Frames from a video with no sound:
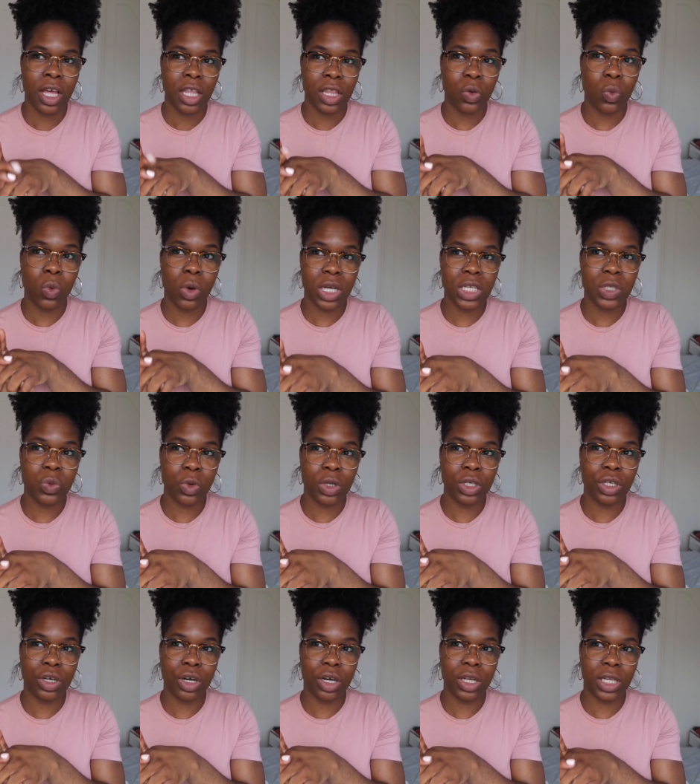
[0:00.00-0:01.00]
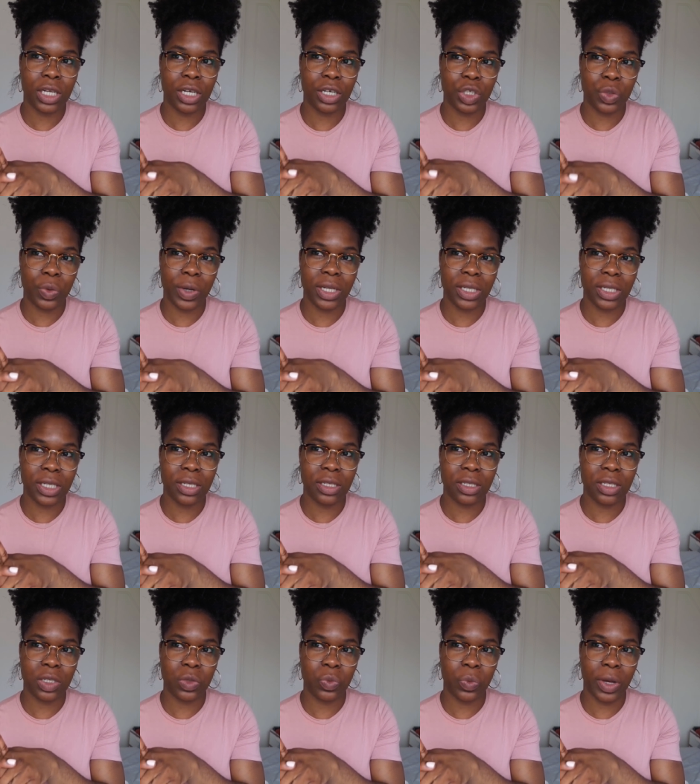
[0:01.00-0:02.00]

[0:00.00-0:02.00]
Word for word: There was one girl in her 20s as